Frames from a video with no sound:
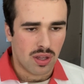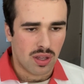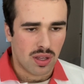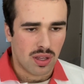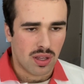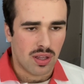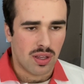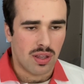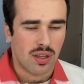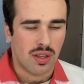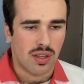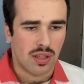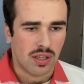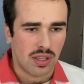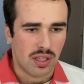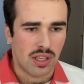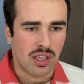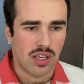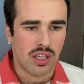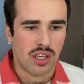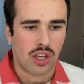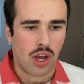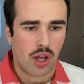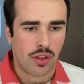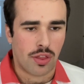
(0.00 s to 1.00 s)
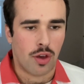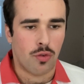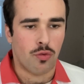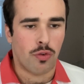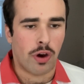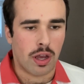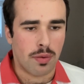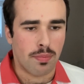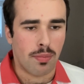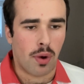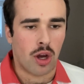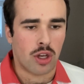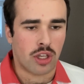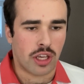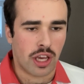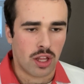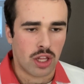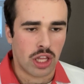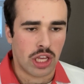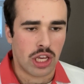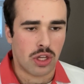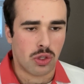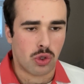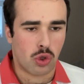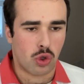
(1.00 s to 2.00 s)
You thought that right, Mark
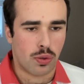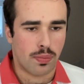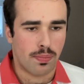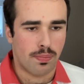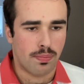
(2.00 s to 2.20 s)
Elliott?